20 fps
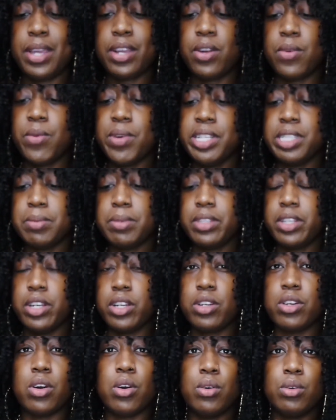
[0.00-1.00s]
bigger ones, but
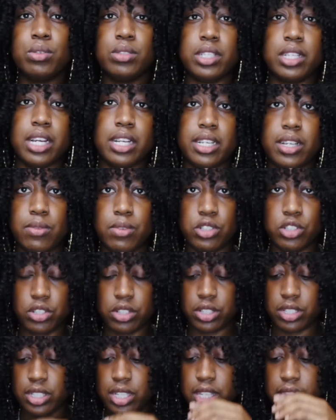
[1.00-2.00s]
they're gold. And I didn't want you
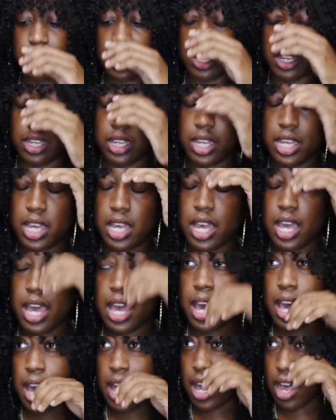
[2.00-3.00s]
to see the
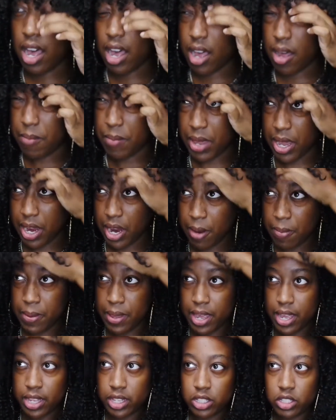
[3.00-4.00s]
um,
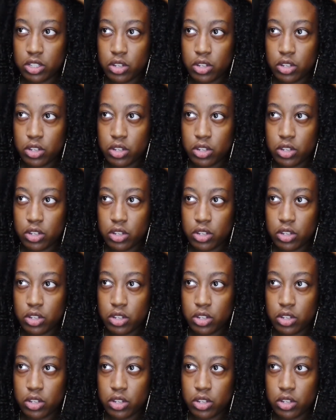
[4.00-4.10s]
hairpin.